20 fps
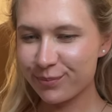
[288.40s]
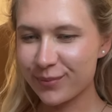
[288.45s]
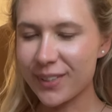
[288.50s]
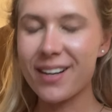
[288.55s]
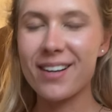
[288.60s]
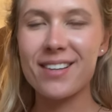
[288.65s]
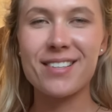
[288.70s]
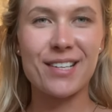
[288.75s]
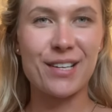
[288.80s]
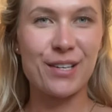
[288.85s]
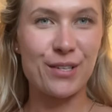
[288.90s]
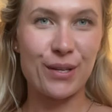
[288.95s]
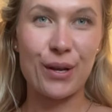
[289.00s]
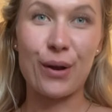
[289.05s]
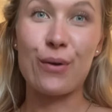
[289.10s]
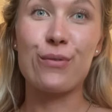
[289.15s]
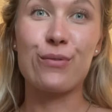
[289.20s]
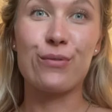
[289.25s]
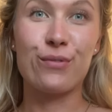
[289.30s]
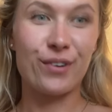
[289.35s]
That tastes
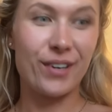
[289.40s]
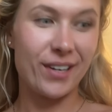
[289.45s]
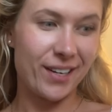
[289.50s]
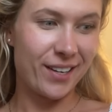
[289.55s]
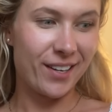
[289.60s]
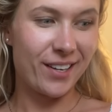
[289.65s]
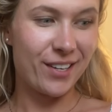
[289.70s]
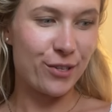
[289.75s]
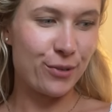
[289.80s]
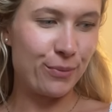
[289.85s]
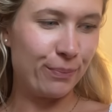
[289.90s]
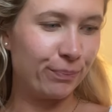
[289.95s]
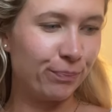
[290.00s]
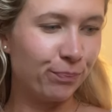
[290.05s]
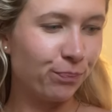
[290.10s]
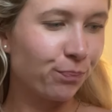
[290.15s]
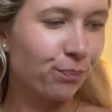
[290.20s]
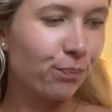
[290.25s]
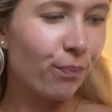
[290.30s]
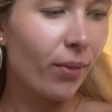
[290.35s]
really good.
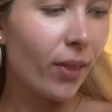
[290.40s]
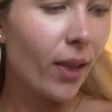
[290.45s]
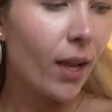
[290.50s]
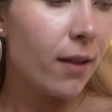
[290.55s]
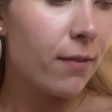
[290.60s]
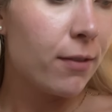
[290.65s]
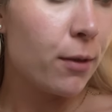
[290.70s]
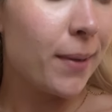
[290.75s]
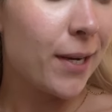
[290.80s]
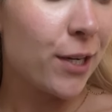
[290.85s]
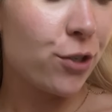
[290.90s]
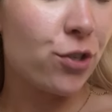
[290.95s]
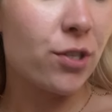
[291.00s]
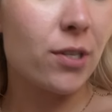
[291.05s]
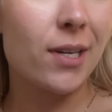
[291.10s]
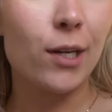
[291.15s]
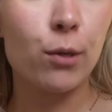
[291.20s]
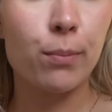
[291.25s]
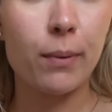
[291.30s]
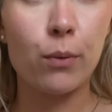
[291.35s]
The mixture is a
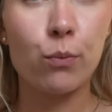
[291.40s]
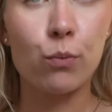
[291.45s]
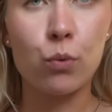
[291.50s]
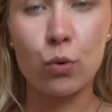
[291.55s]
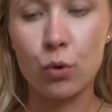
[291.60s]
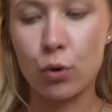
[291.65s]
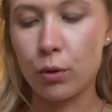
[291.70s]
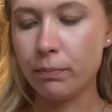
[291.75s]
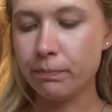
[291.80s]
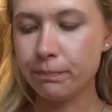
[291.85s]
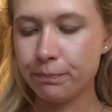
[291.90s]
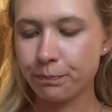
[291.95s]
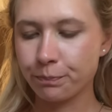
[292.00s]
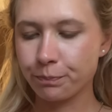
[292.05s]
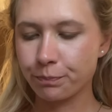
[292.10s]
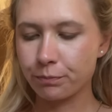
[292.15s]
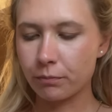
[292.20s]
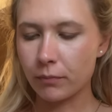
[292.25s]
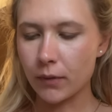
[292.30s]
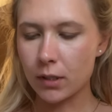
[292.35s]
little bit warm.
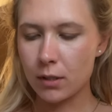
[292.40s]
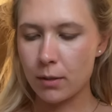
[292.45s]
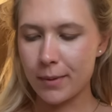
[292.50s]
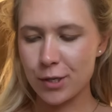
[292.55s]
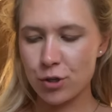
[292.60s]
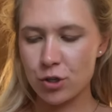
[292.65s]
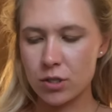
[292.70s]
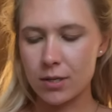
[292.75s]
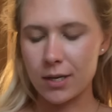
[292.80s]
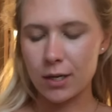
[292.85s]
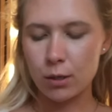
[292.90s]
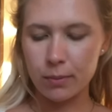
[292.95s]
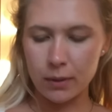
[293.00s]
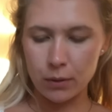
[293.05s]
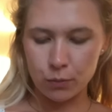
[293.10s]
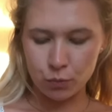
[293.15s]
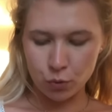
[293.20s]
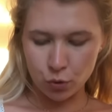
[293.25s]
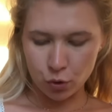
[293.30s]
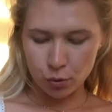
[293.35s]
The mixture is a little bit
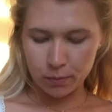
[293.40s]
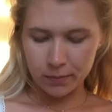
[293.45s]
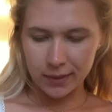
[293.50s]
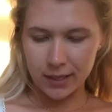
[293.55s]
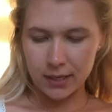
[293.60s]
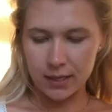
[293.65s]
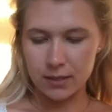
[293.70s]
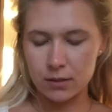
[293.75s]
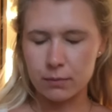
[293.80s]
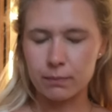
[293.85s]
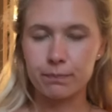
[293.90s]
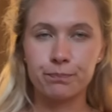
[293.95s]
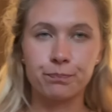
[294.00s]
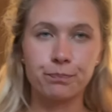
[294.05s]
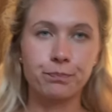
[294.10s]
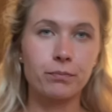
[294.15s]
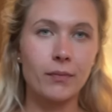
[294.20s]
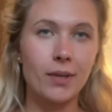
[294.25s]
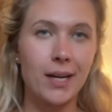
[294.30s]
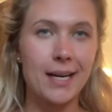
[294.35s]
warm because
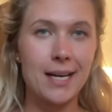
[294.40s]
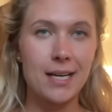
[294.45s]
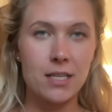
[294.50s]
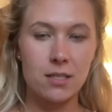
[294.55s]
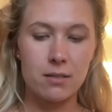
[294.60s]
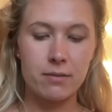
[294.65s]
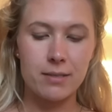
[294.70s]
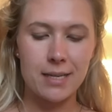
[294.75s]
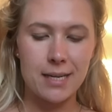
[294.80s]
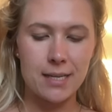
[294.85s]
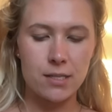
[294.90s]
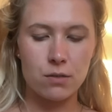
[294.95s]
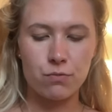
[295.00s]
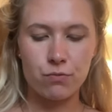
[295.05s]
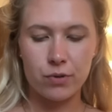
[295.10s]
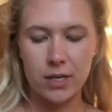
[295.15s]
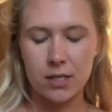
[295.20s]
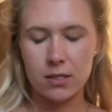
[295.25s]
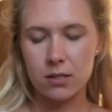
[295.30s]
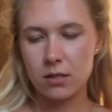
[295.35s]
I added the dates and
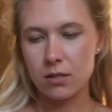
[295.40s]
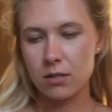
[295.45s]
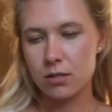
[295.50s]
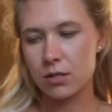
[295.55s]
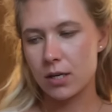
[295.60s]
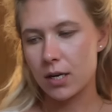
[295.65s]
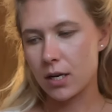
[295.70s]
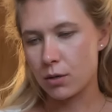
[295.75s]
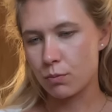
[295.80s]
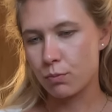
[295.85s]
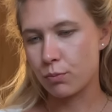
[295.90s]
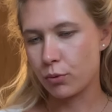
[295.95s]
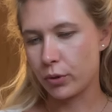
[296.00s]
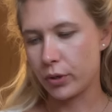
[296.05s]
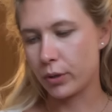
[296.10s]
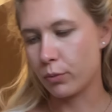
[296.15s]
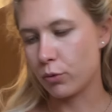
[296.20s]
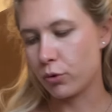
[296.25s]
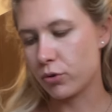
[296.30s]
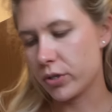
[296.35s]
raisins in
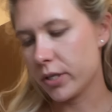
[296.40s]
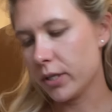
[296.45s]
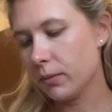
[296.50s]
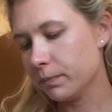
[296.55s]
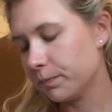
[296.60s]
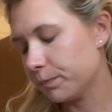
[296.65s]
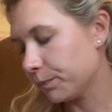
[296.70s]
boiling water.